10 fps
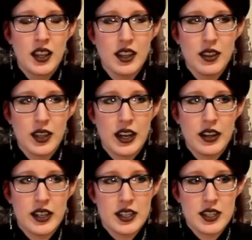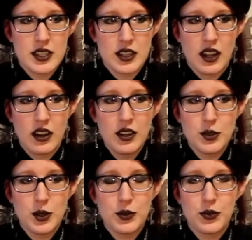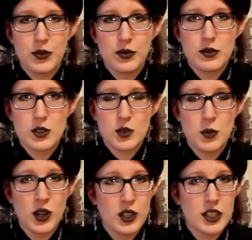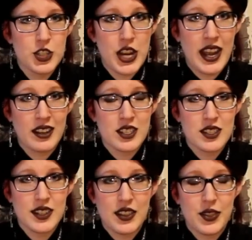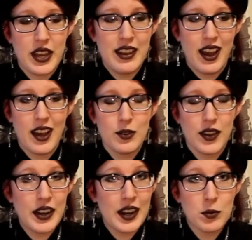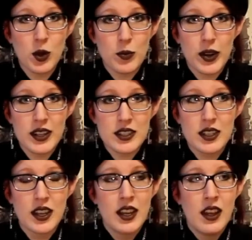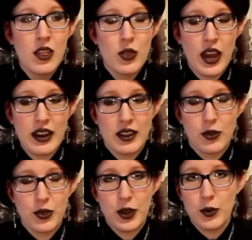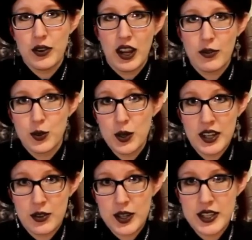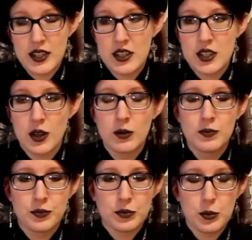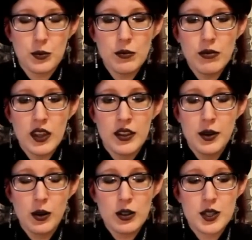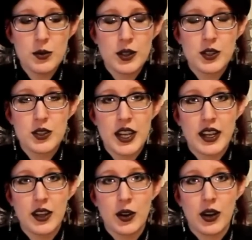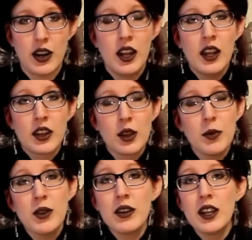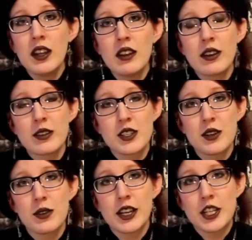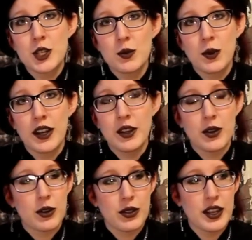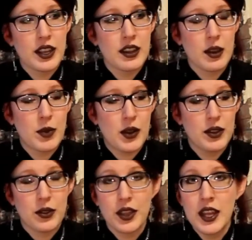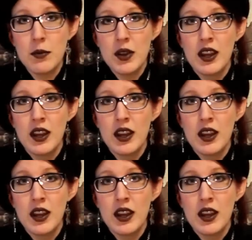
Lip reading: there is a lot of smaller chance that they have an animal print than if they would have 20 dresses. So you also want to take your community in consideration when you're thinking about a theme,